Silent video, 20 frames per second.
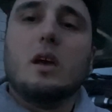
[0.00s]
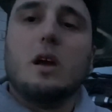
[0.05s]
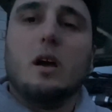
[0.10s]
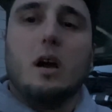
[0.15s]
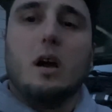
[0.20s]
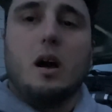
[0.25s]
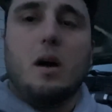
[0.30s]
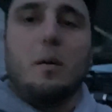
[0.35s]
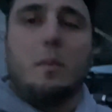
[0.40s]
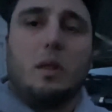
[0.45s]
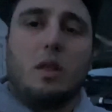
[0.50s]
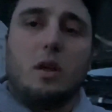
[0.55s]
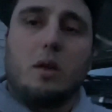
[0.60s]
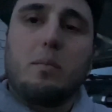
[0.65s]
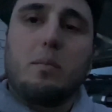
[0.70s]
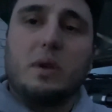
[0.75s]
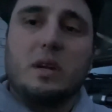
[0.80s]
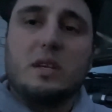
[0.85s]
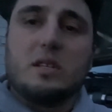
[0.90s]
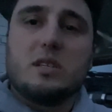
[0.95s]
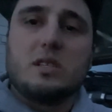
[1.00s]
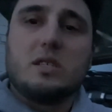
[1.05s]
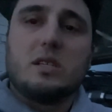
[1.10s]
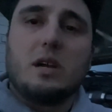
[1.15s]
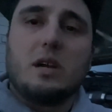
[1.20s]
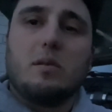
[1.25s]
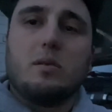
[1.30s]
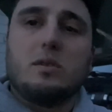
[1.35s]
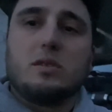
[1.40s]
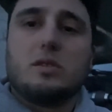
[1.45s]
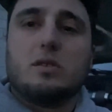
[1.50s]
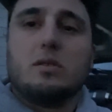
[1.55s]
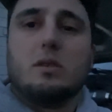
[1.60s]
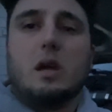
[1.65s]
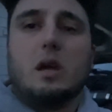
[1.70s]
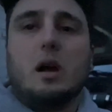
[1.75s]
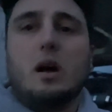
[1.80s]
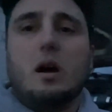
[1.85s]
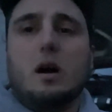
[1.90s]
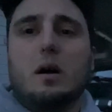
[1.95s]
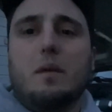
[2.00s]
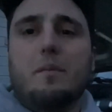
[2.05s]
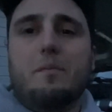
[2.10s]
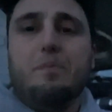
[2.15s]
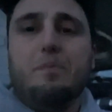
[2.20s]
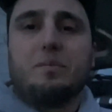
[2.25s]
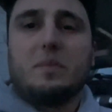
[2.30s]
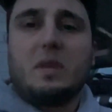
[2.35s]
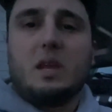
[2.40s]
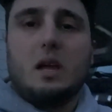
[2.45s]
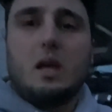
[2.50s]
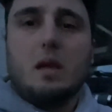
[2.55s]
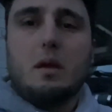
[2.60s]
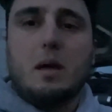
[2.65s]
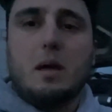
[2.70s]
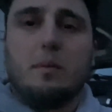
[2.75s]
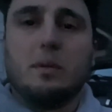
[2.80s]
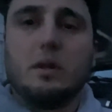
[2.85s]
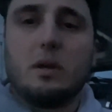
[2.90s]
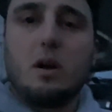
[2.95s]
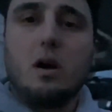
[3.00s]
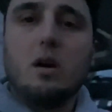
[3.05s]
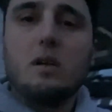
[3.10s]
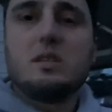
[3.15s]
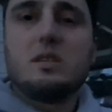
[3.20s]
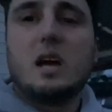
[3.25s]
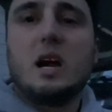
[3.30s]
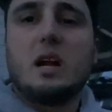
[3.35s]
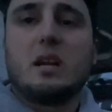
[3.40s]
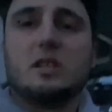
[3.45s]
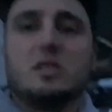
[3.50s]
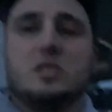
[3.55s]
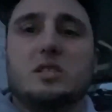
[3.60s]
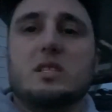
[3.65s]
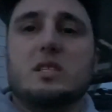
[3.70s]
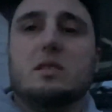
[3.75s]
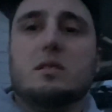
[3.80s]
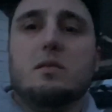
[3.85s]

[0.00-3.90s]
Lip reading: A lot of places I was able to contact, just